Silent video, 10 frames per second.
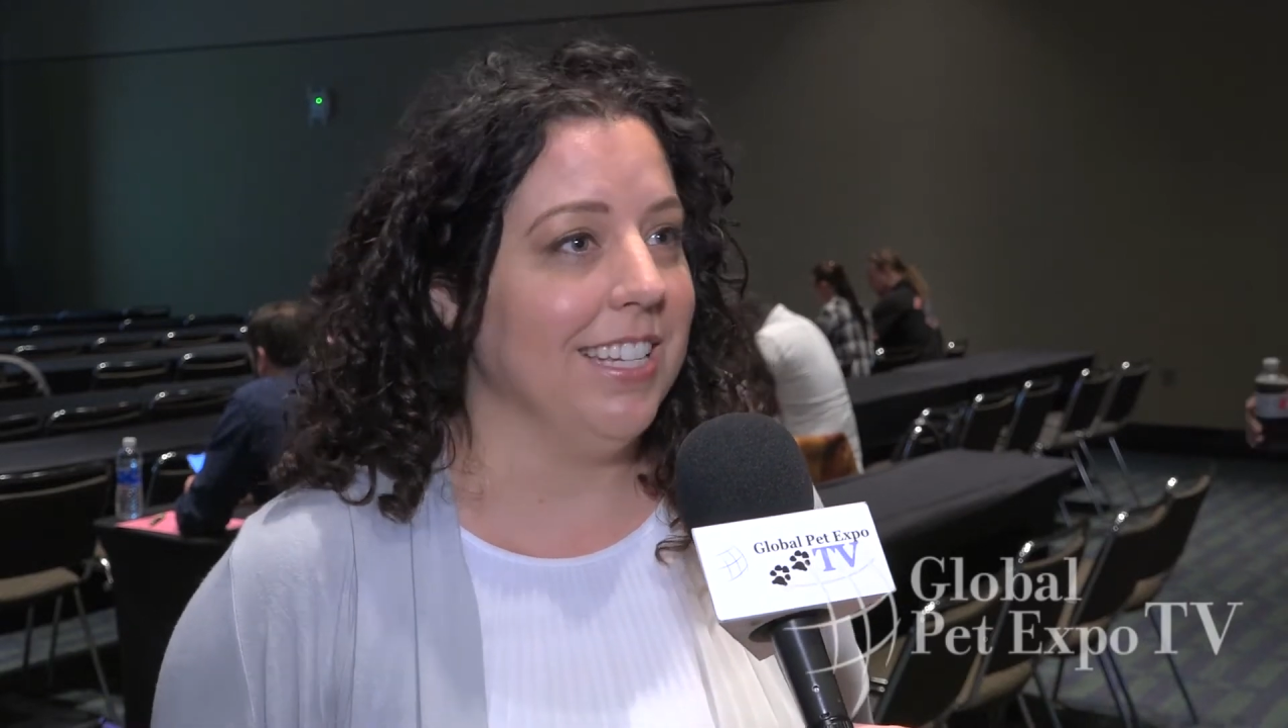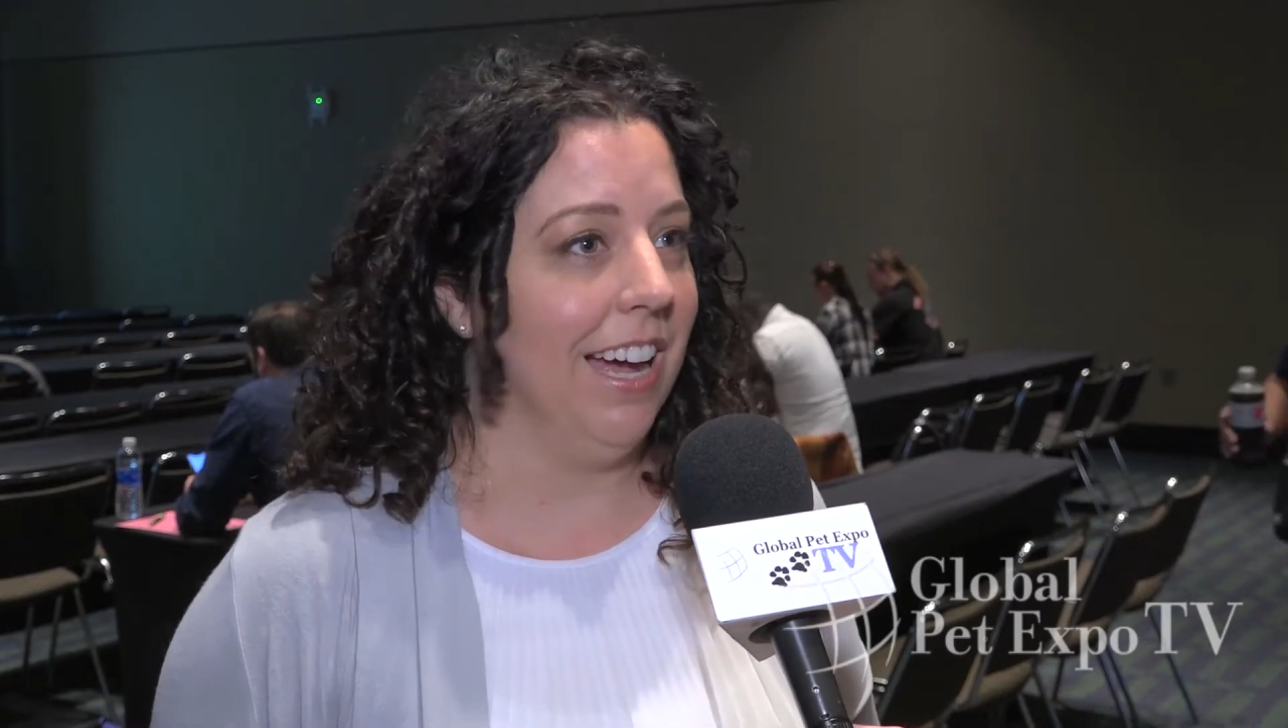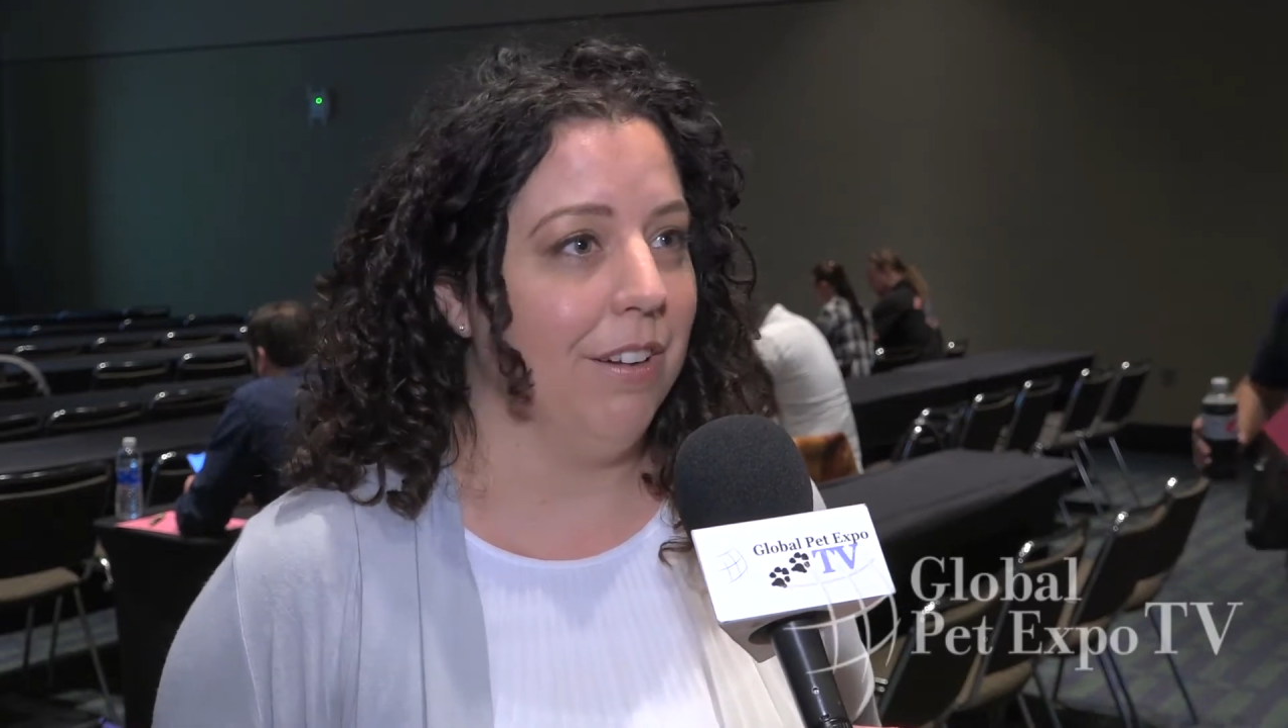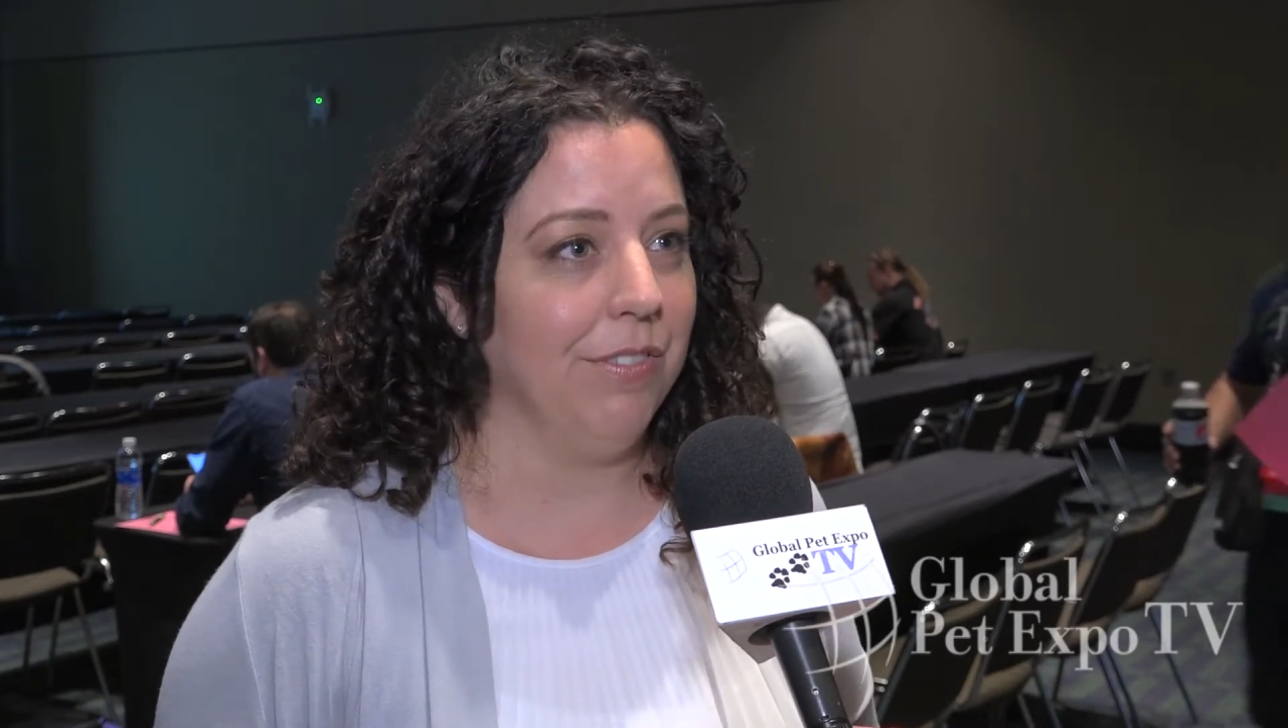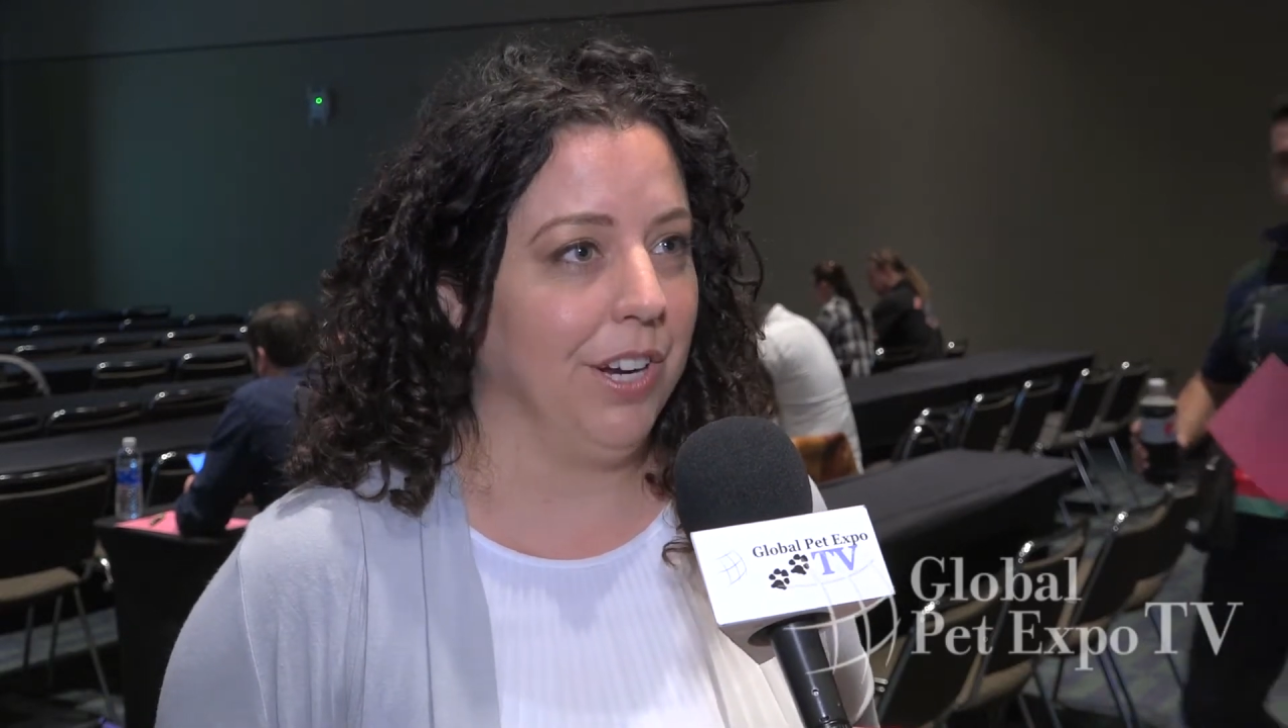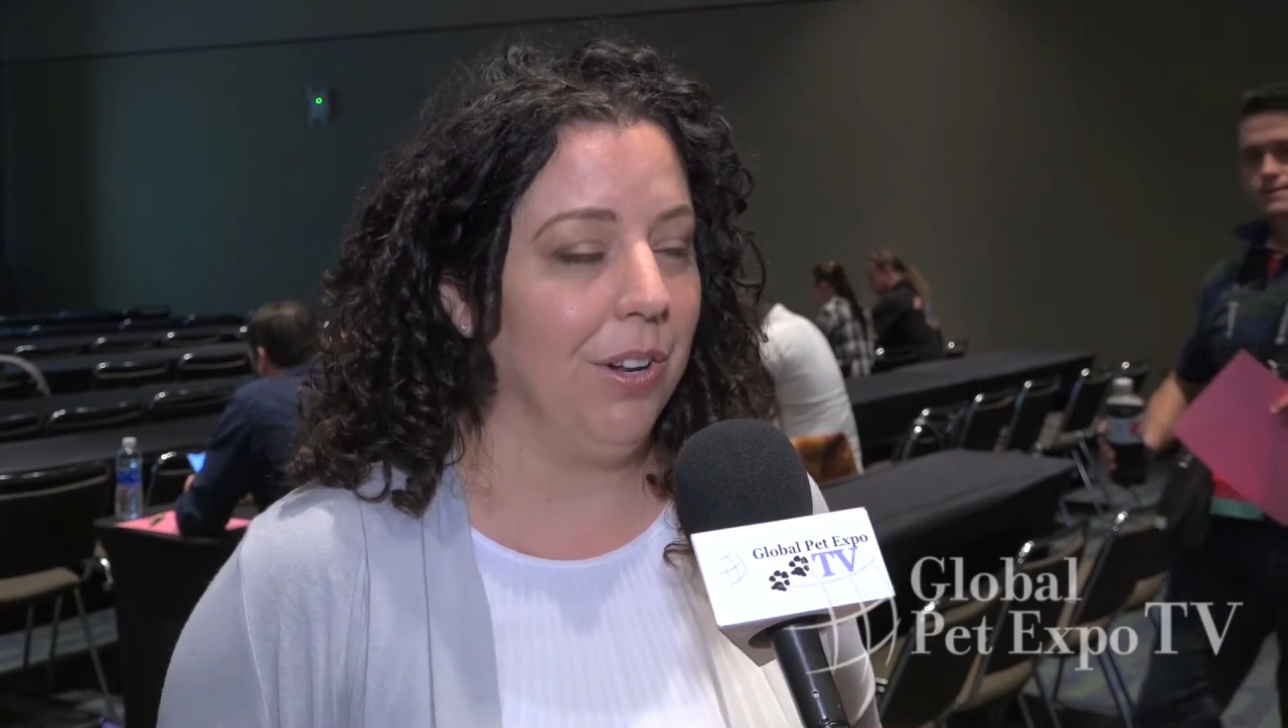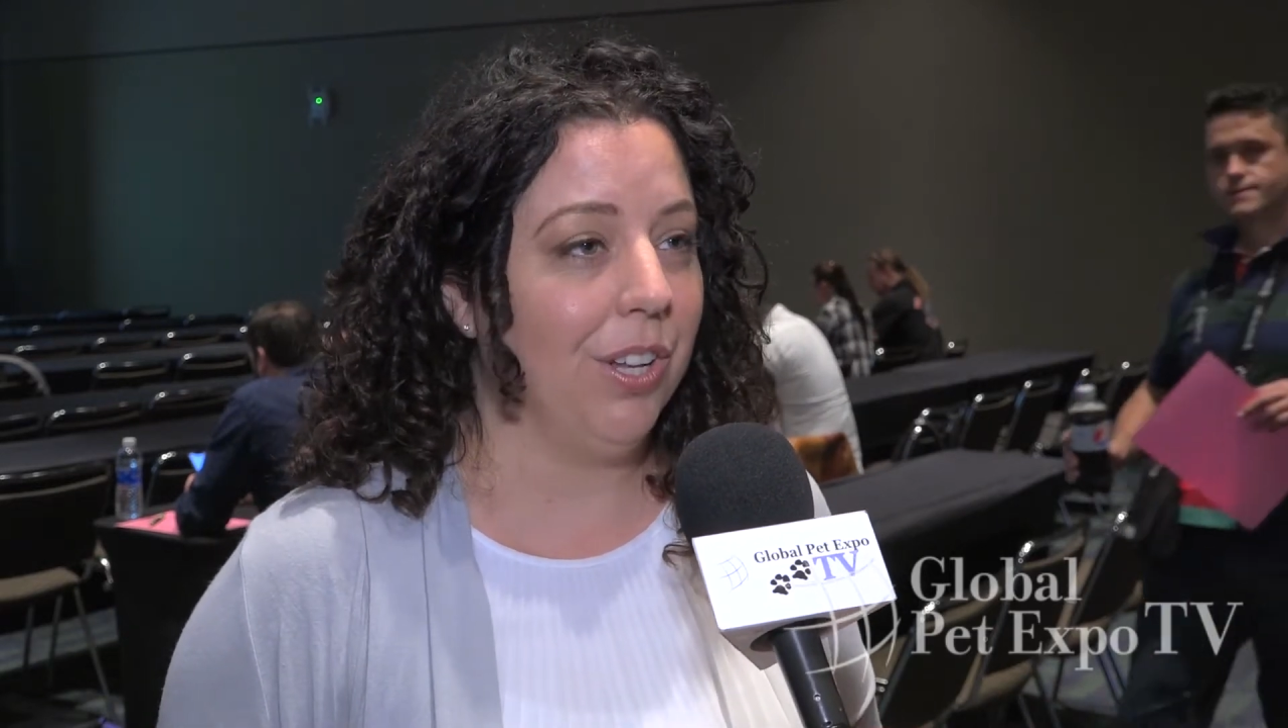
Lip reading: of data for you